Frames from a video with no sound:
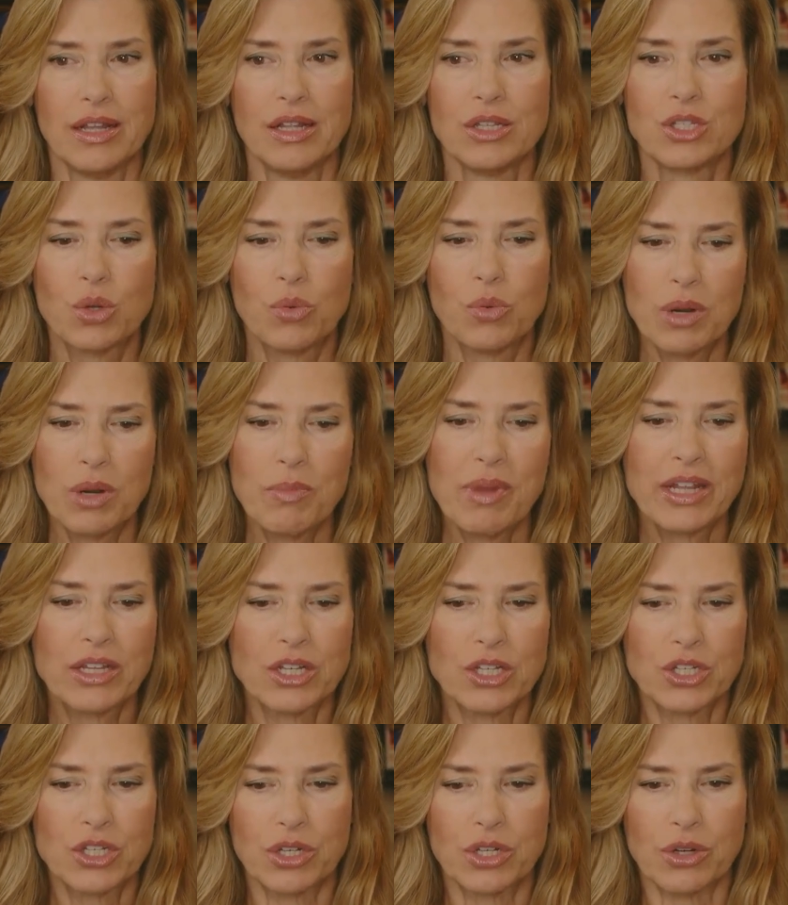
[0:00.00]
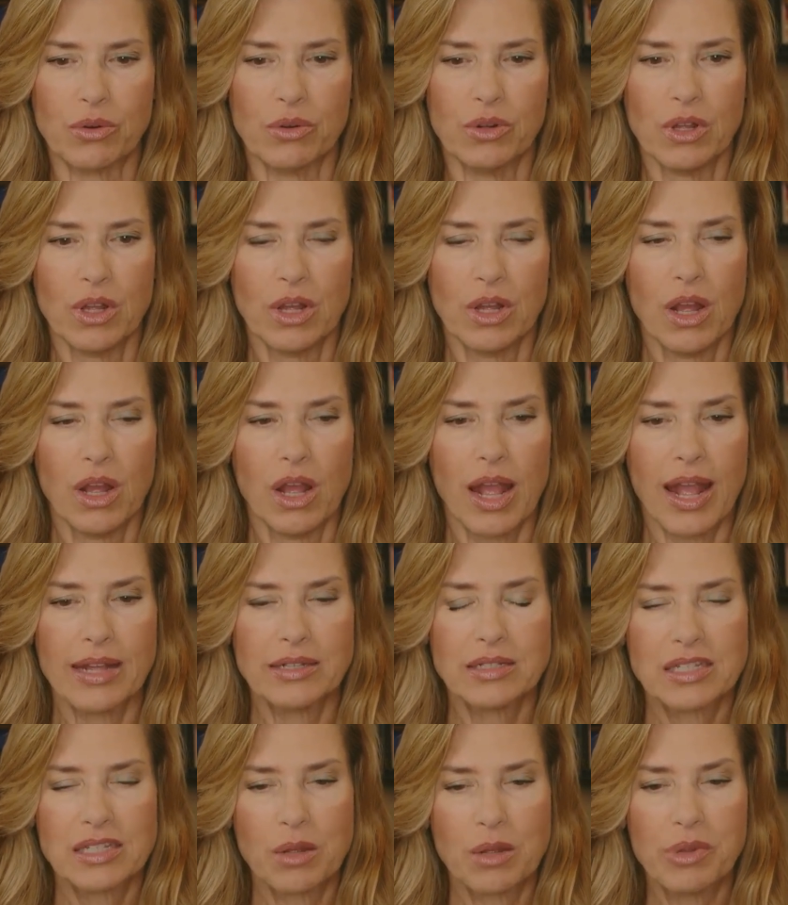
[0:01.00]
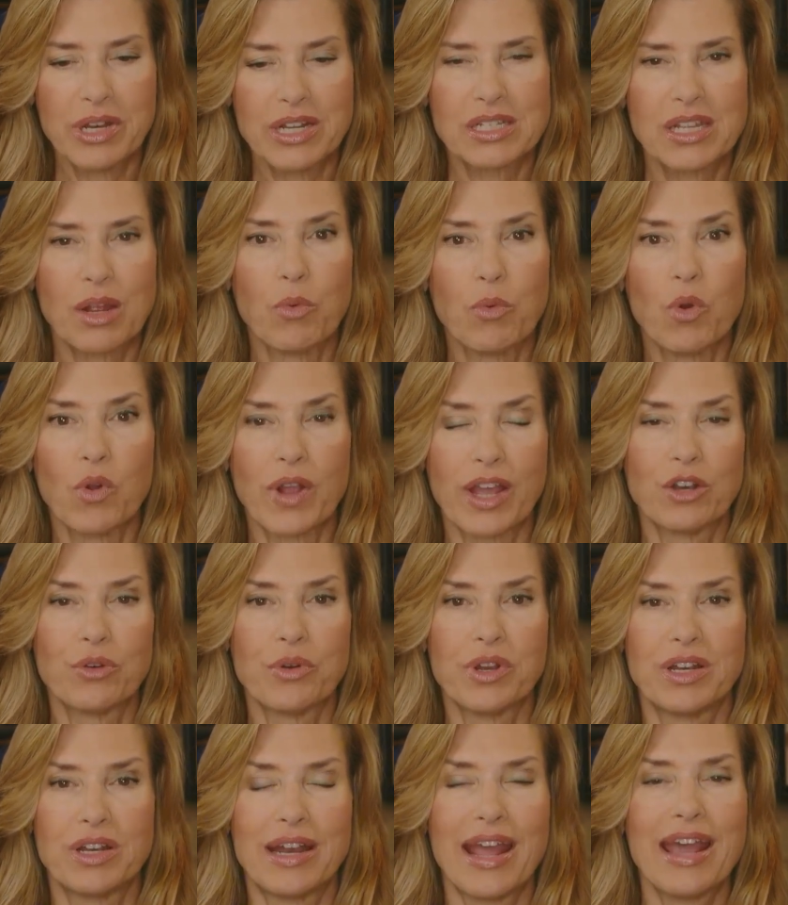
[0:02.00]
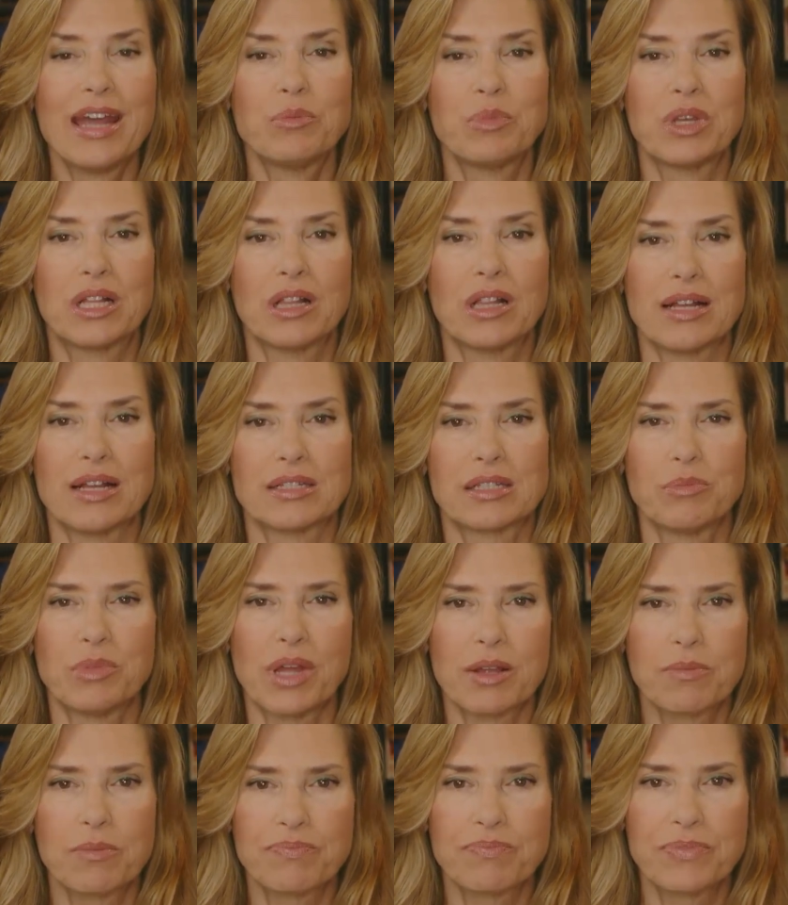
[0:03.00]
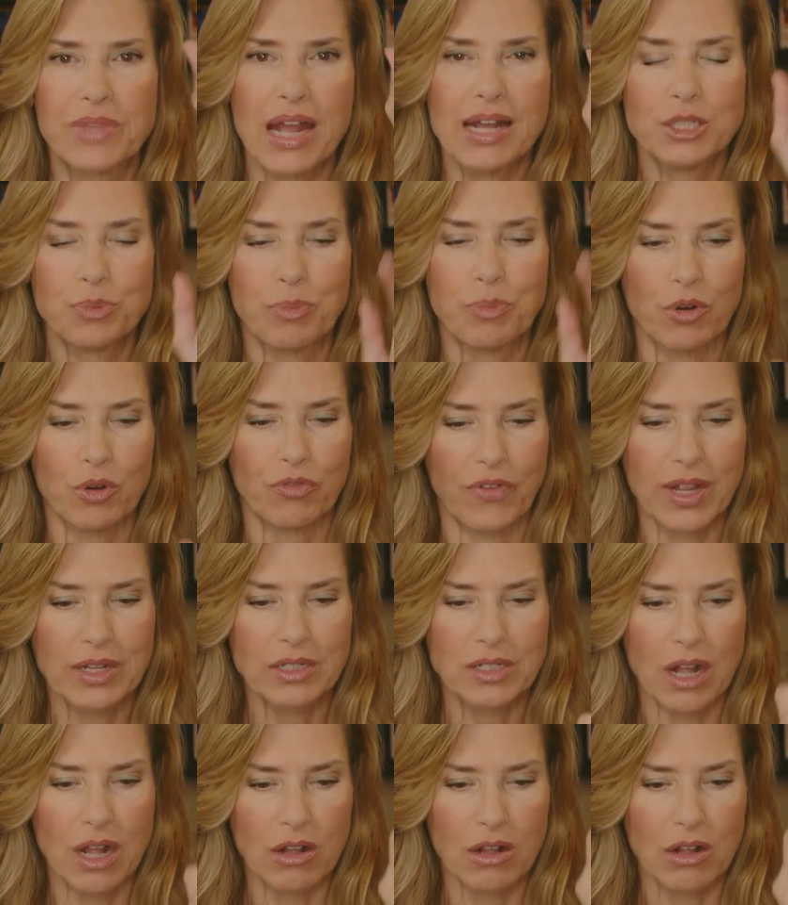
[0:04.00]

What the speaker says: So what am I going to do? And somebody said, well, get her an anatomy class. I'm like, that's perfect.